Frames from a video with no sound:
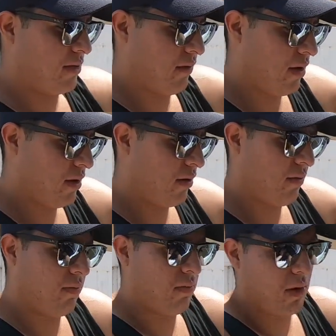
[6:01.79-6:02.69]
wire
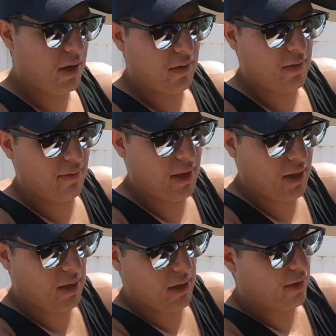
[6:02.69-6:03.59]
run into
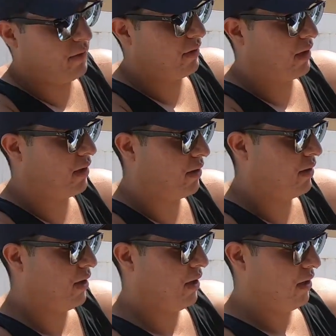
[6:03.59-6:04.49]
my alternator
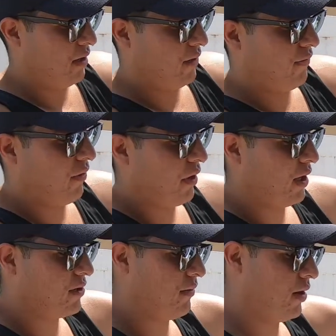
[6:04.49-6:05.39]
and a 4
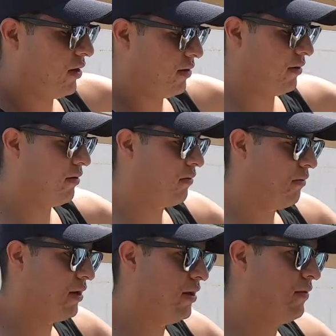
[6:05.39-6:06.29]
gauge wire
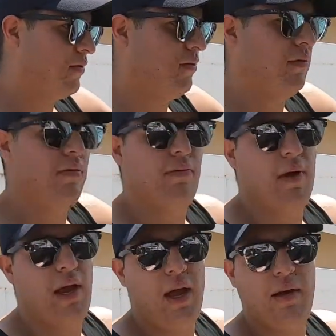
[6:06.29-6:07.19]
run into
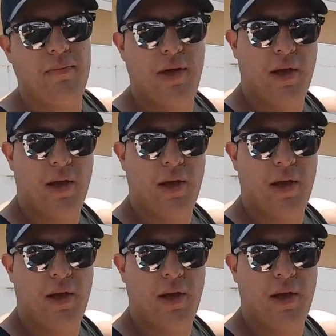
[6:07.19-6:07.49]
my amp,